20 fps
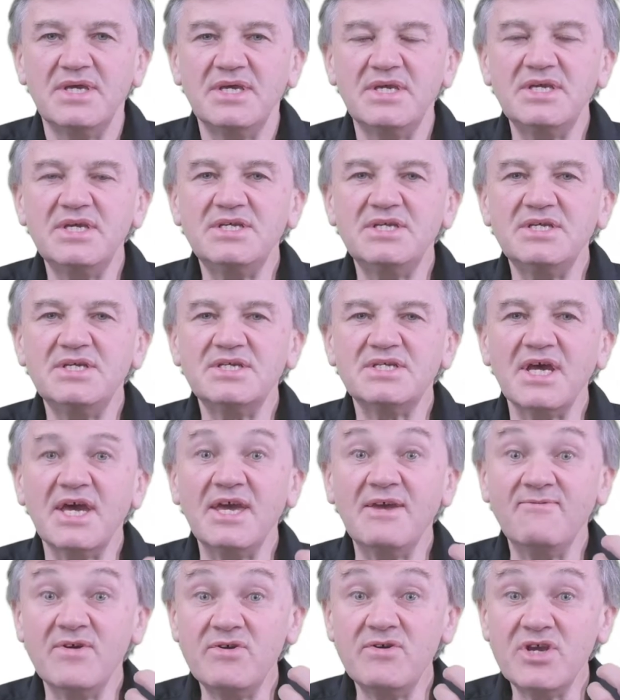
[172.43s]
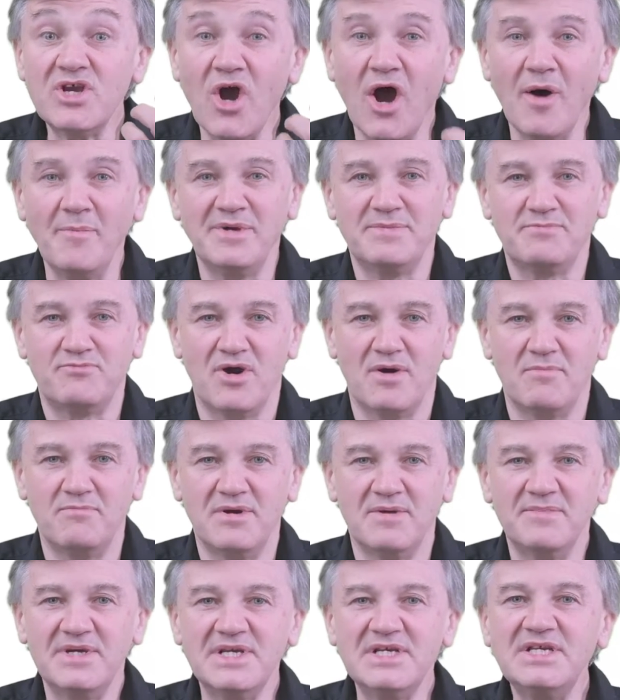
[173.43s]
It is a very common
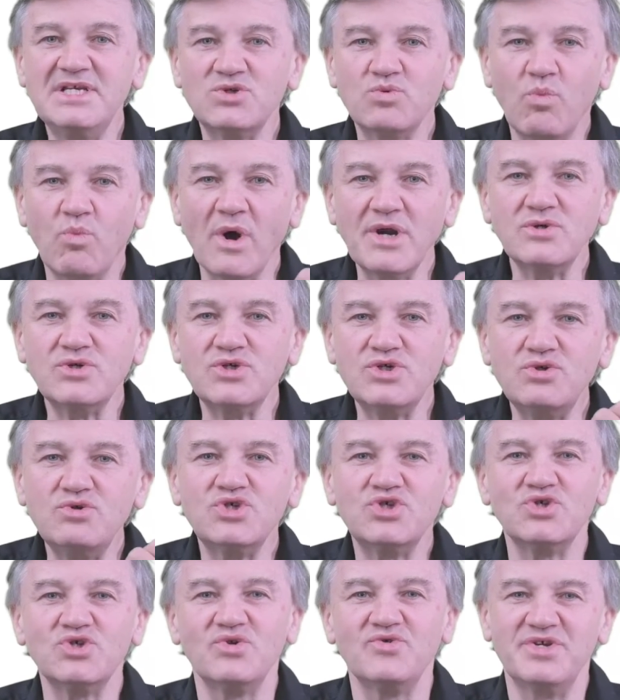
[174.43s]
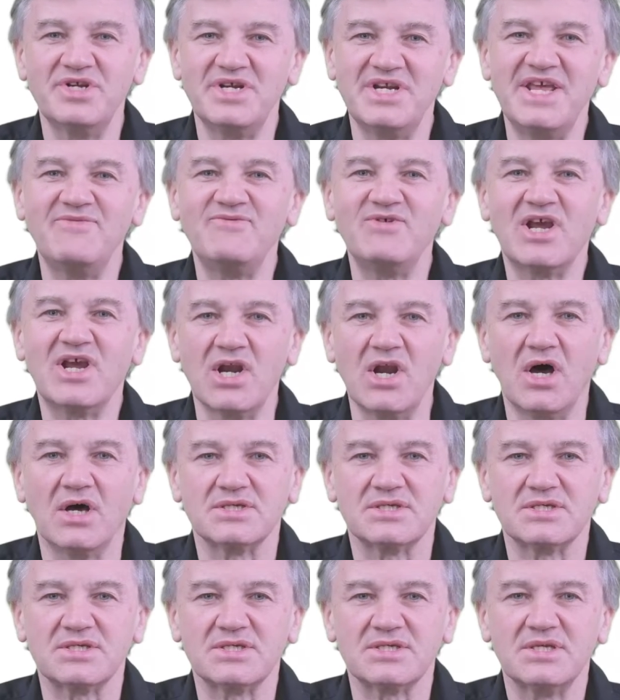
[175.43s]
problem. At least one or two children in every
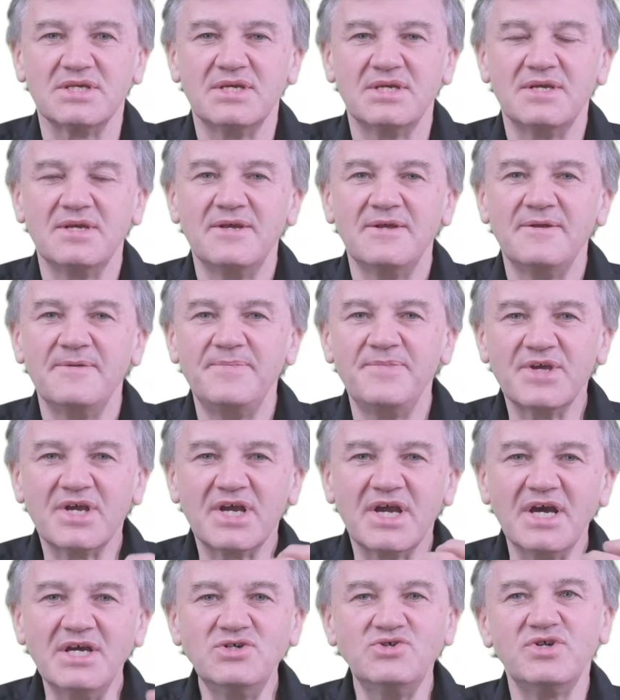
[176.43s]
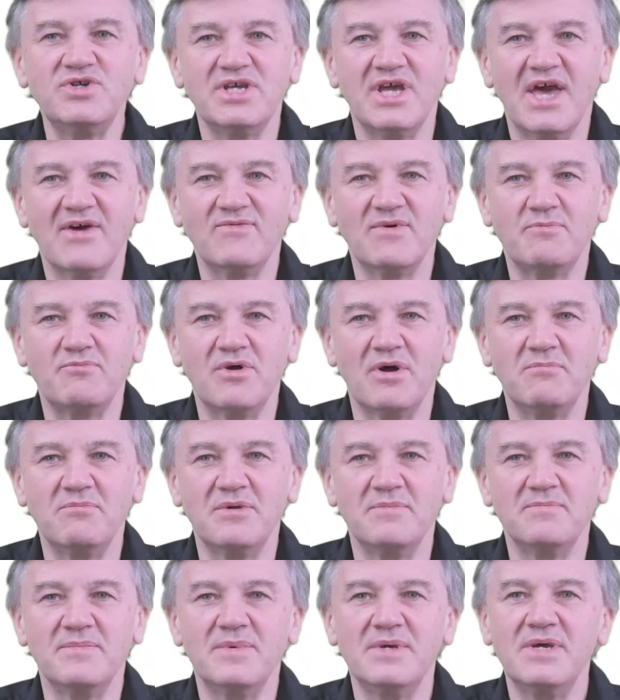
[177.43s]
class in the country have a
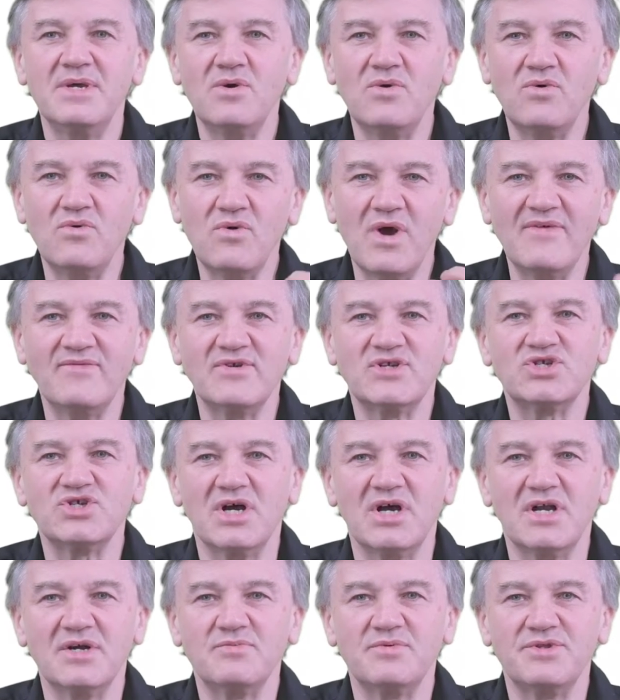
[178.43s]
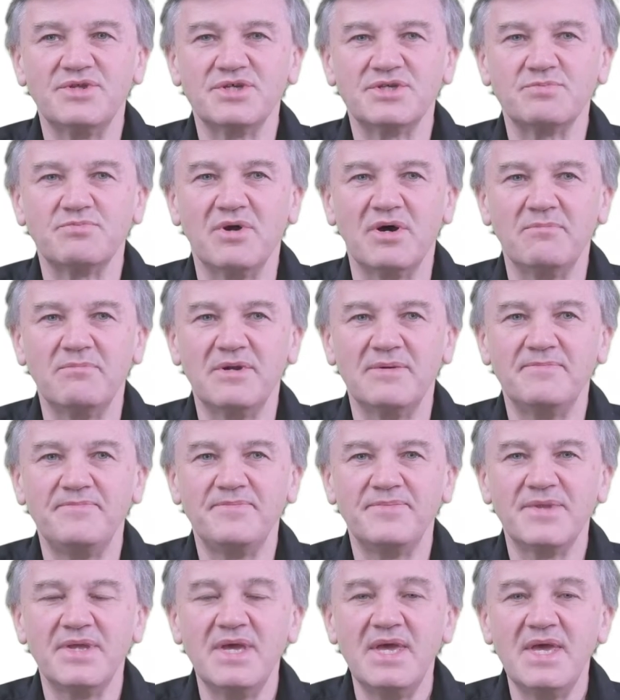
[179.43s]
problem or have a child with this problem.
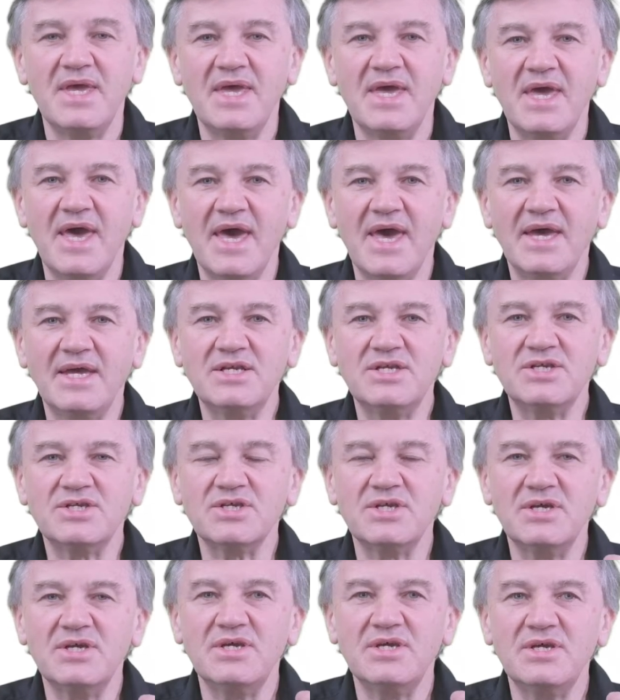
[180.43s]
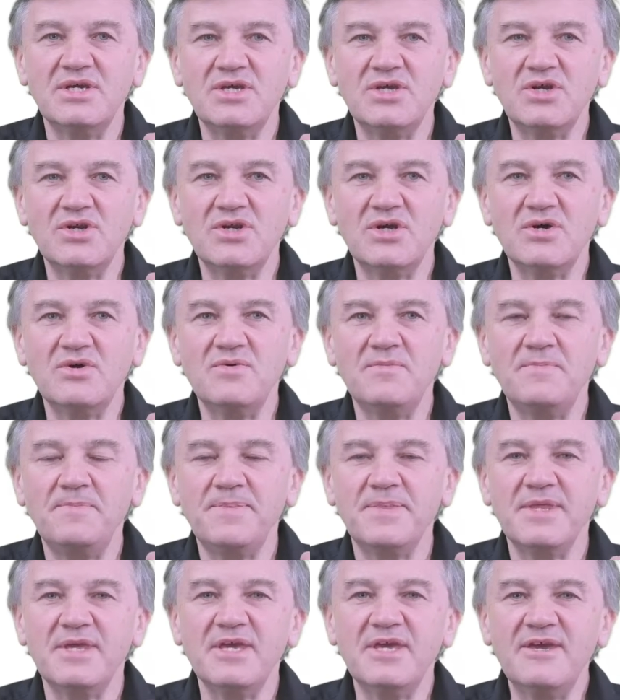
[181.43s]
And, you know,
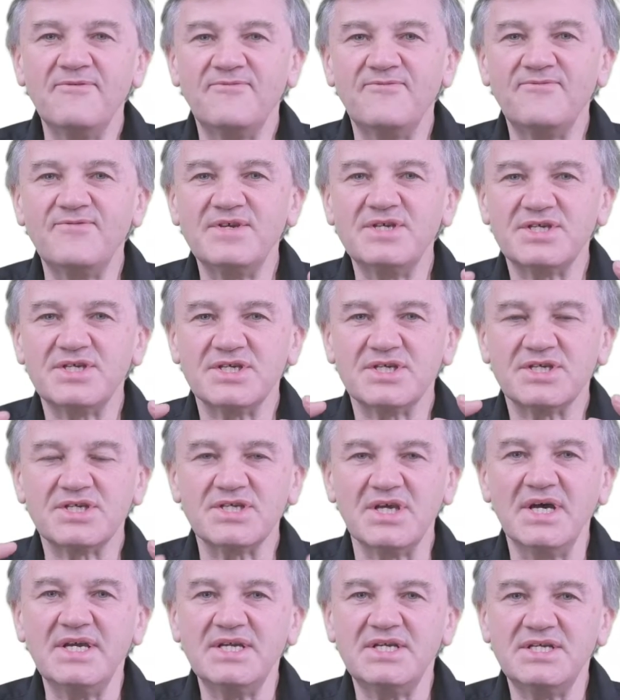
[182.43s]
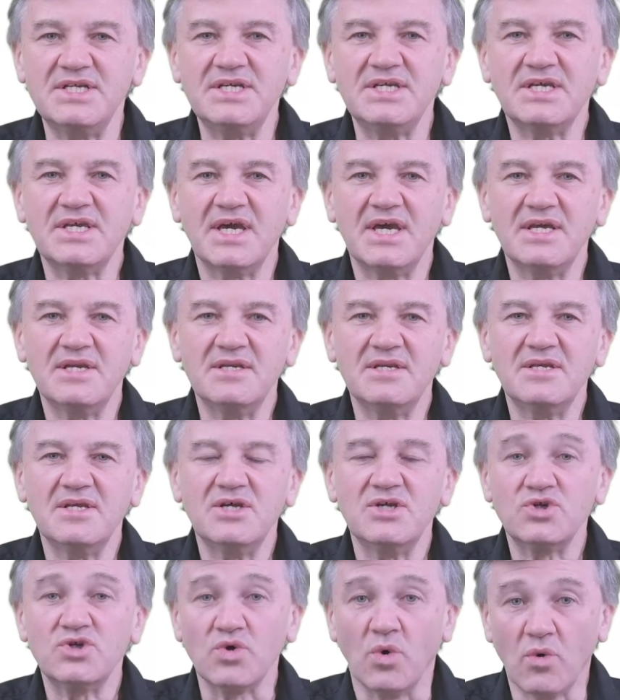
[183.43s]
if society can
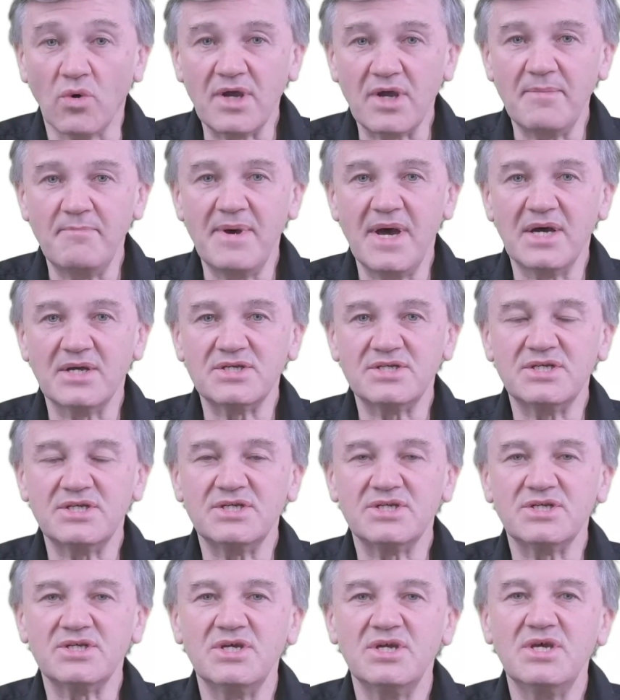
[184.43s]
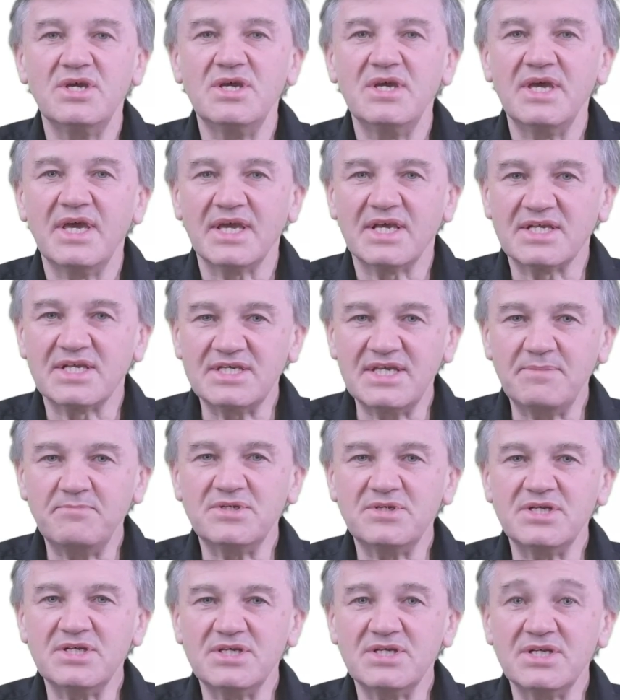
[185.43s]
talk about it,
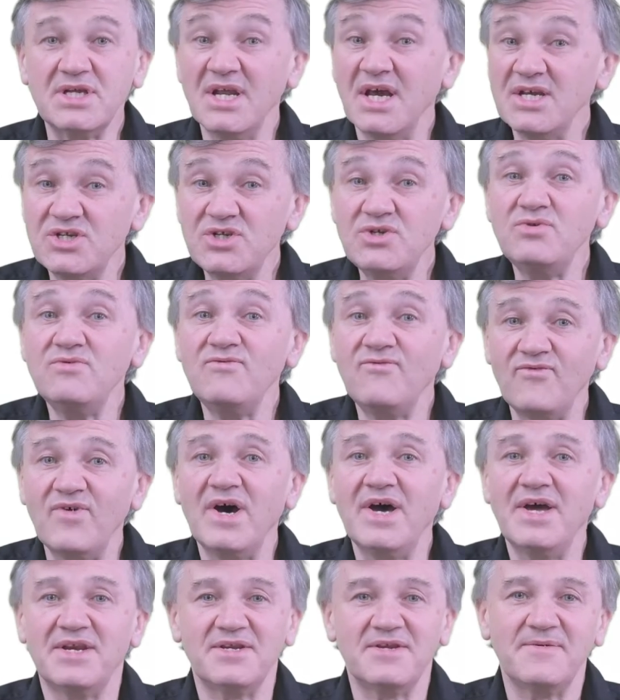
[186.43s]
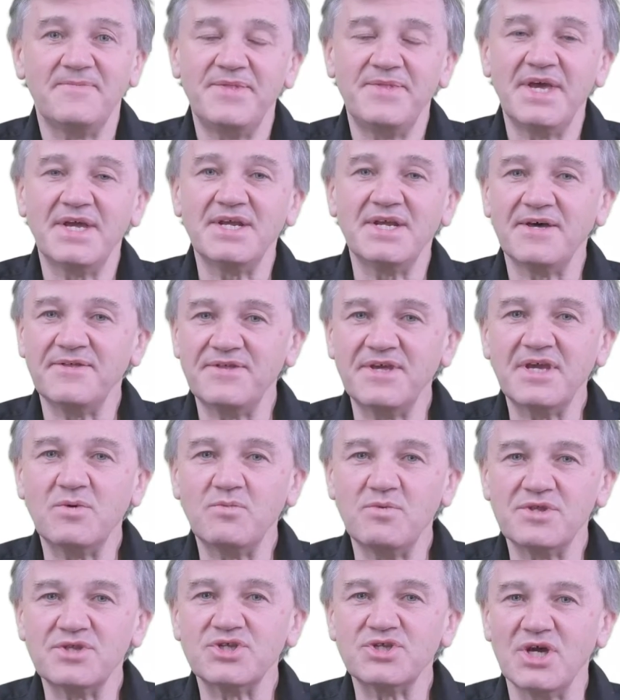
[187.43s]
accept it, and I do find that I think
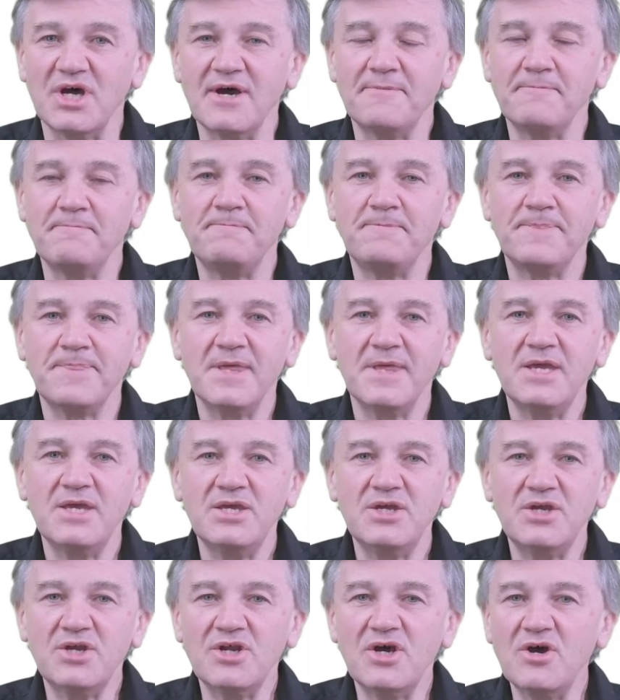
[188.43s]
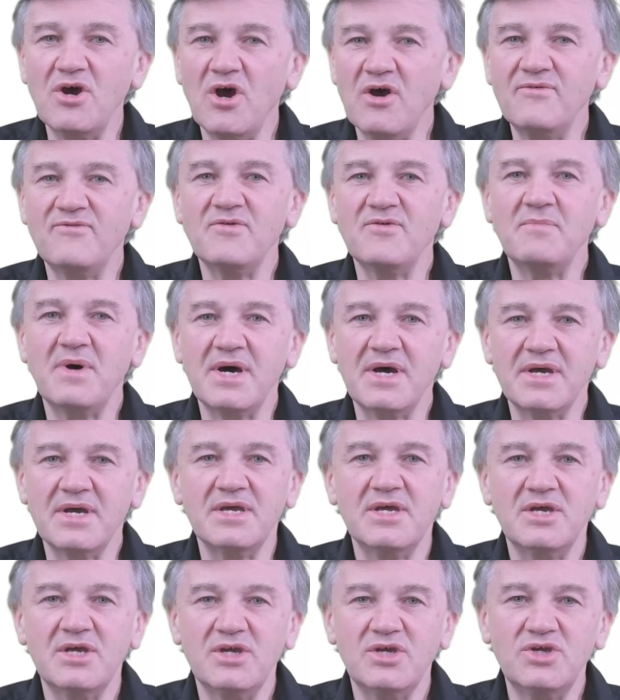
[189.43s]
with time, you know, over my
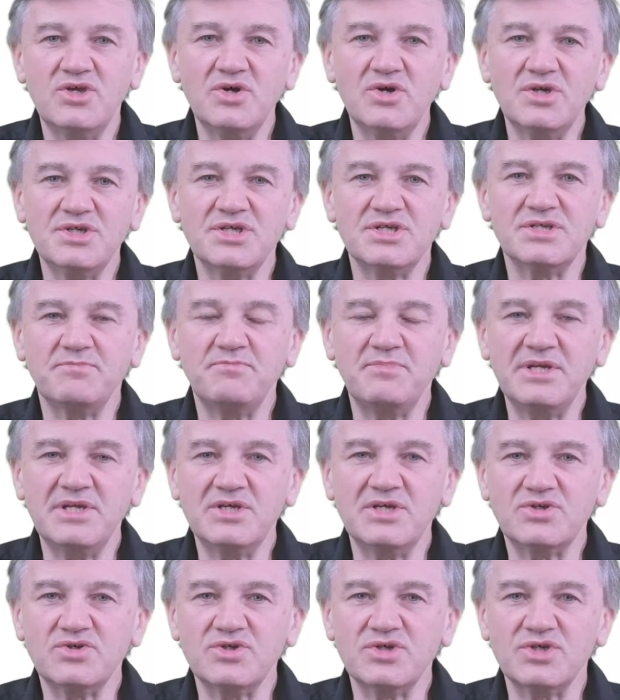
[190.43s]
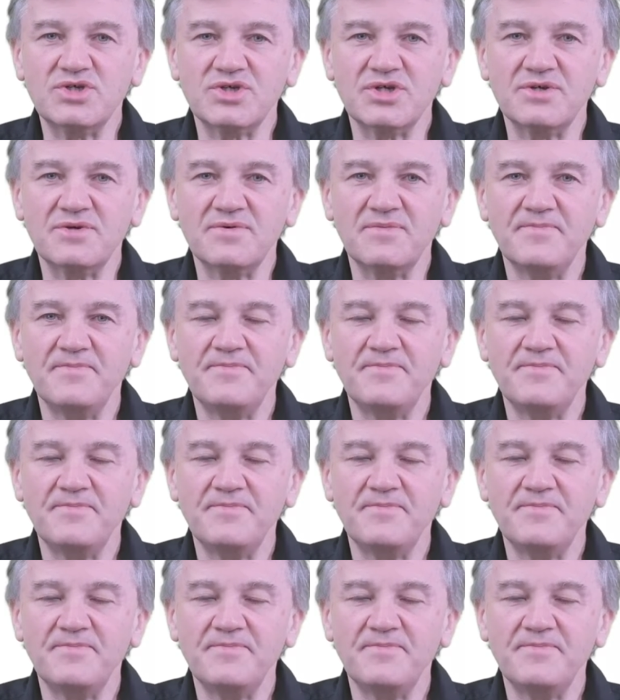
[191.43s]
years as a pediatrician,